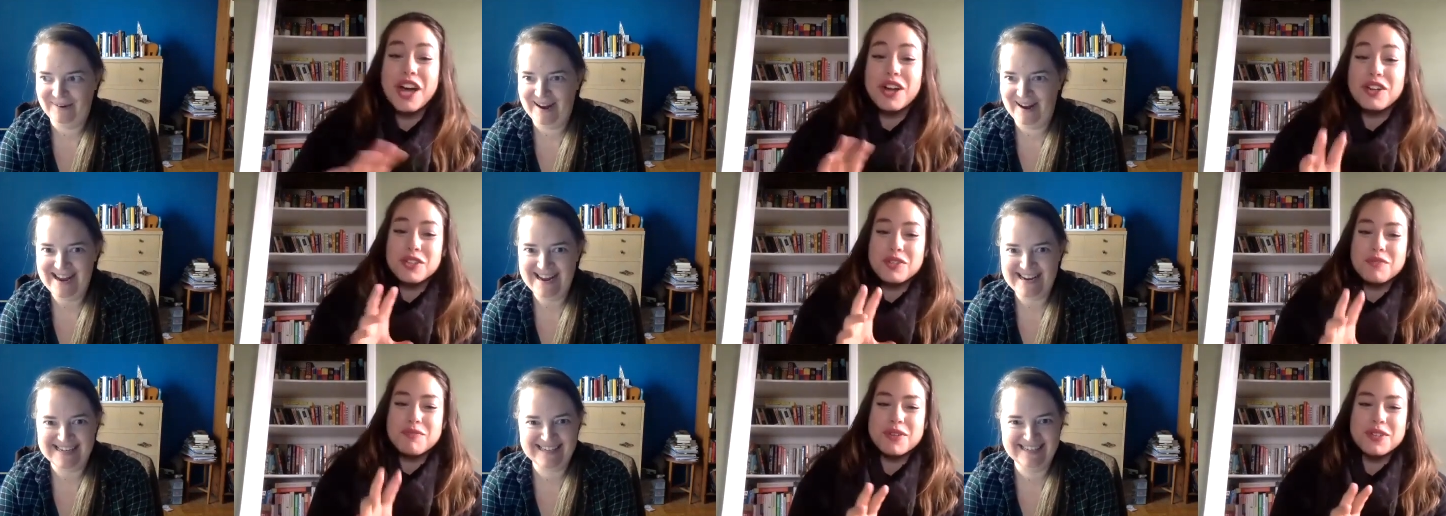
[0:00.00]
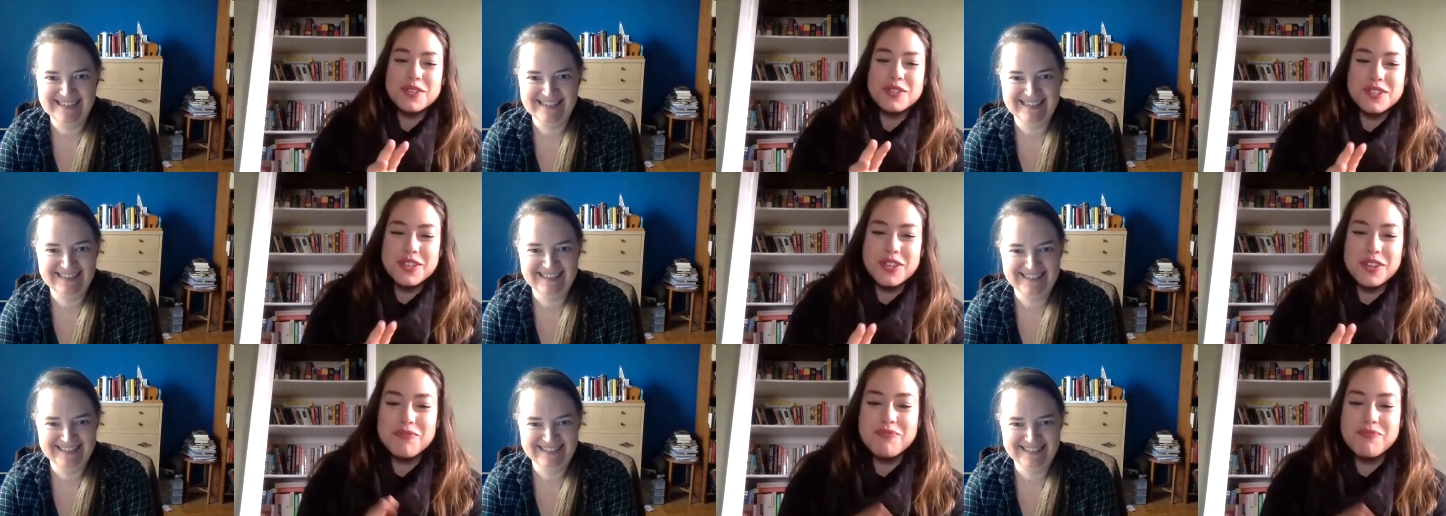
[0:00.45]
Speaker 1: Not too
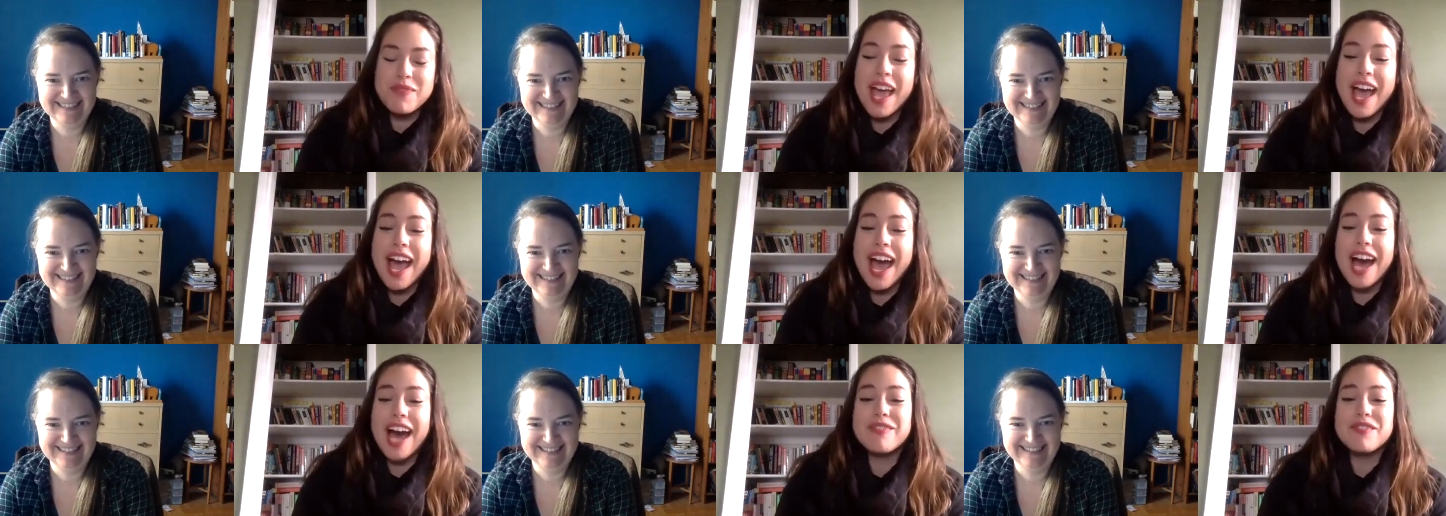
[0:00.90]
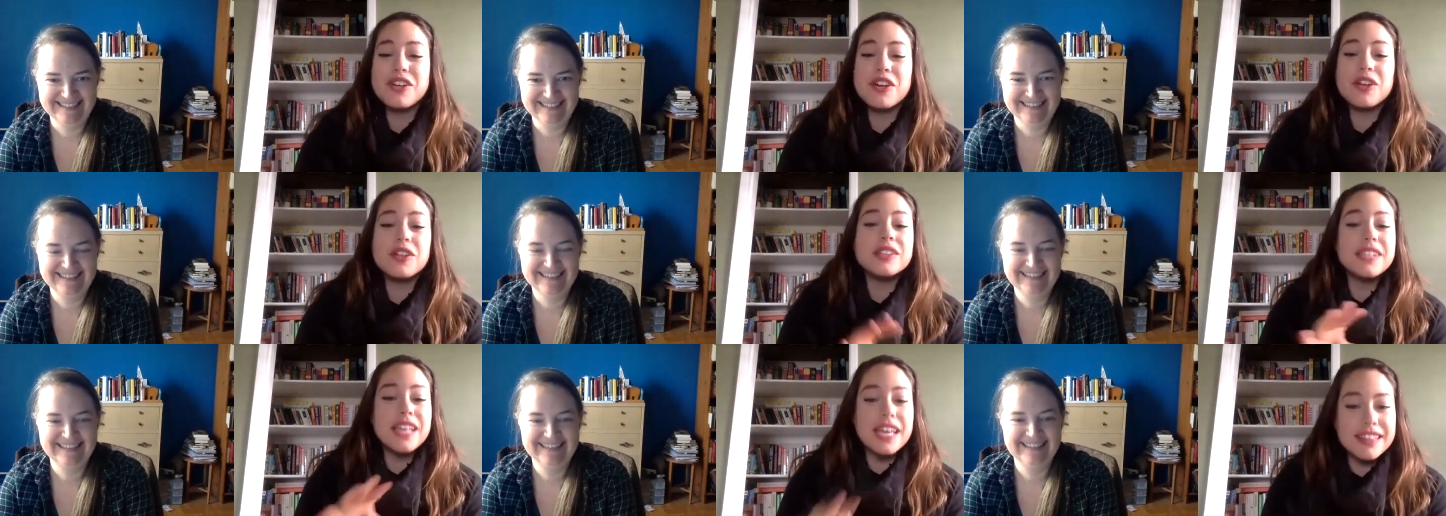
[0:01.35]
personal.
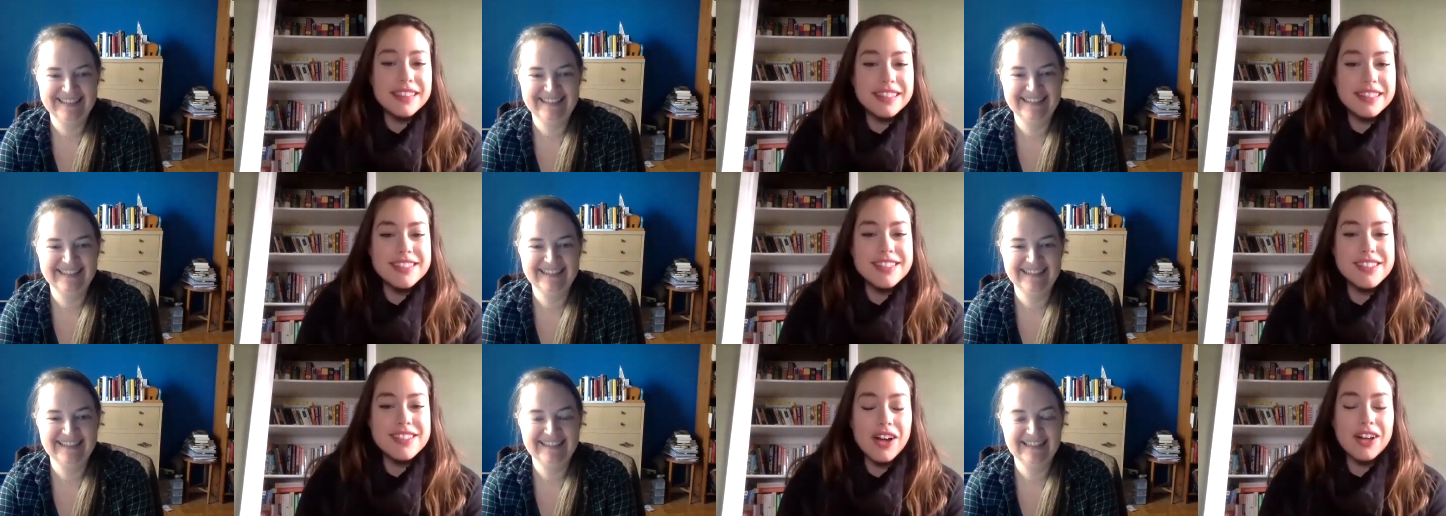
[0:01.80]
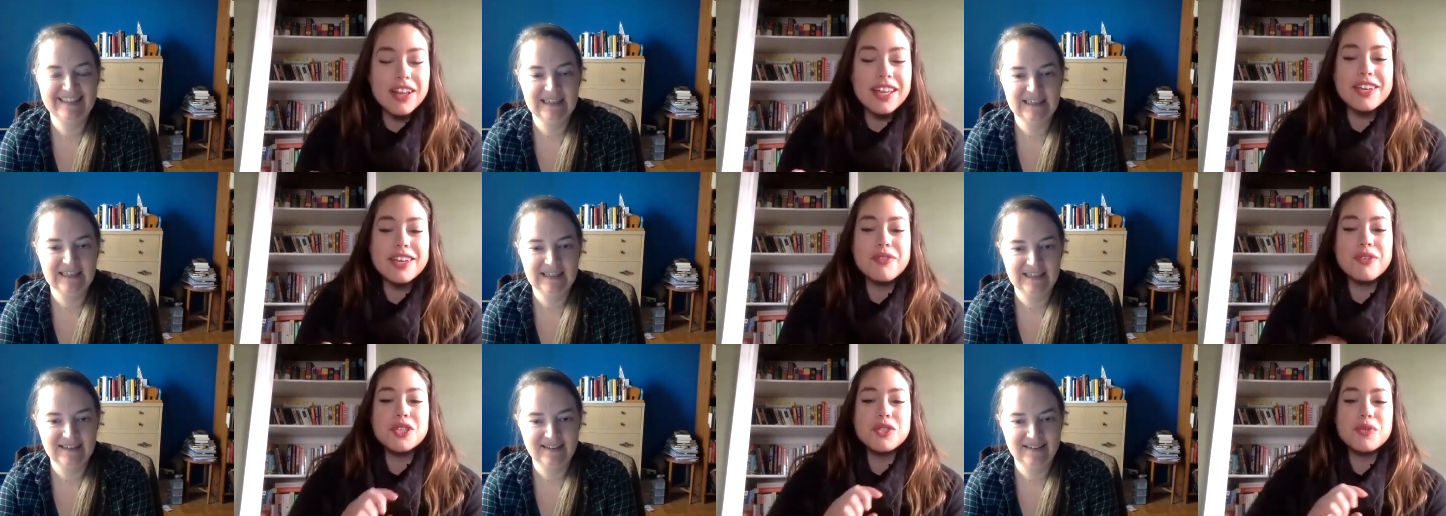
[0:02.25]
After lightly
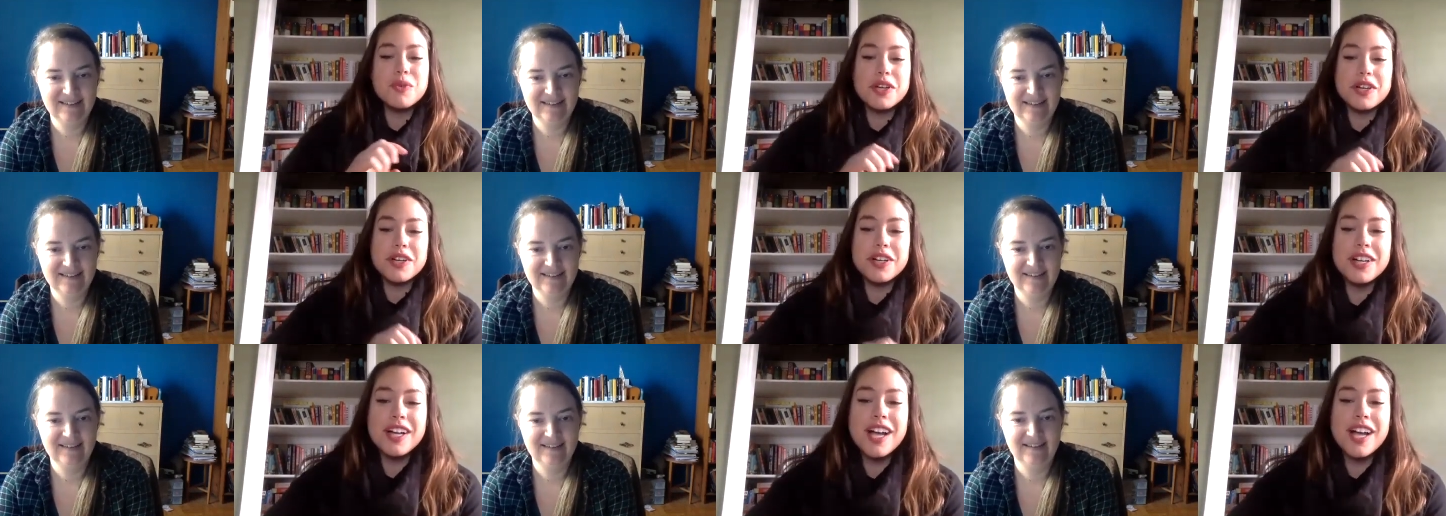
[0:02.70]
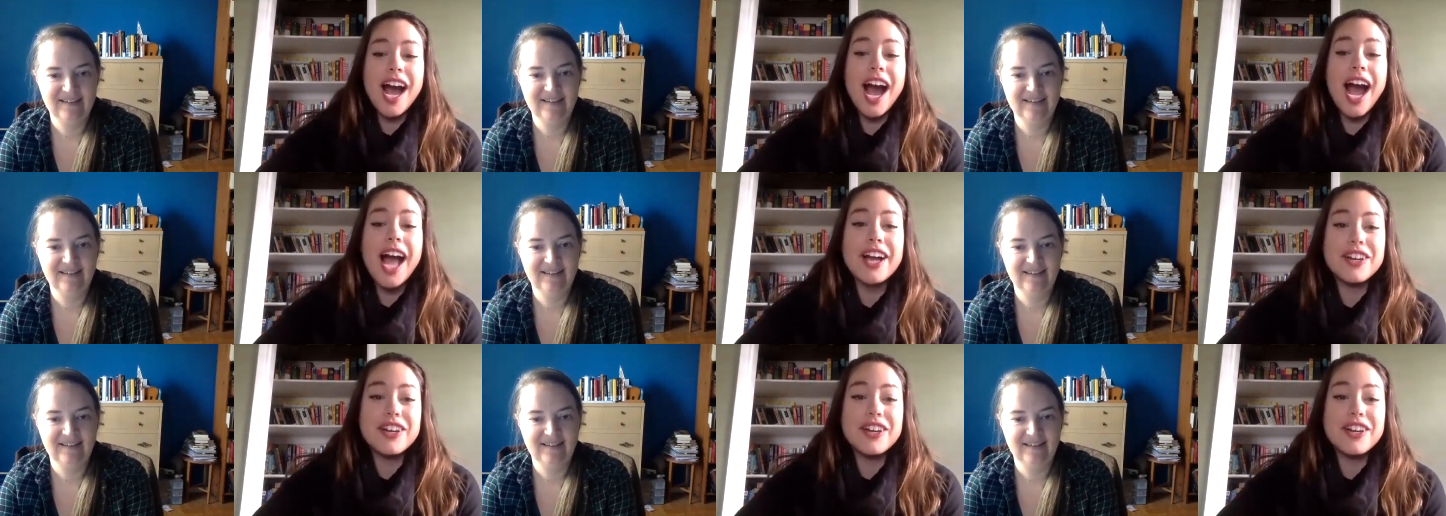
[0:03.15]
stalking you on Twitter,